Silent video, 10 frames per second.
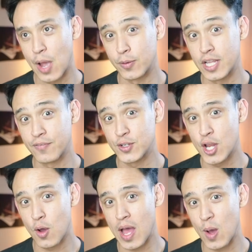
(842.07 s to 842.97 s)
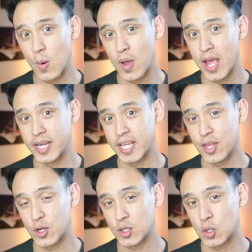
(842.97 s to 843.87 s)
I would love to know how any
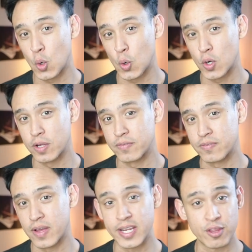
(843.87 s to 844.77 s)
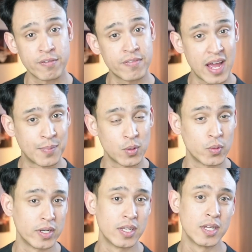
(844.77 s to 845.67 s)
other cord of any other fiber
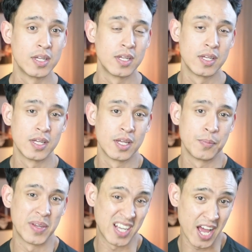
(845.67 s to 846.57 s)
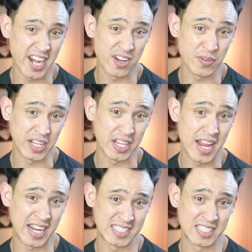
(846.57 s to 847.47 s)
would be cut and
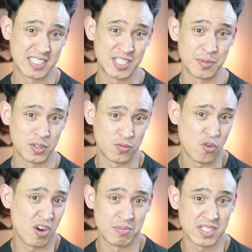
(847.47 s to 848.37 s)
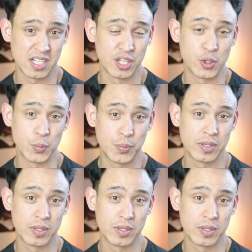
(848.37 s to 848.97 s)
reconnect to form just a loop.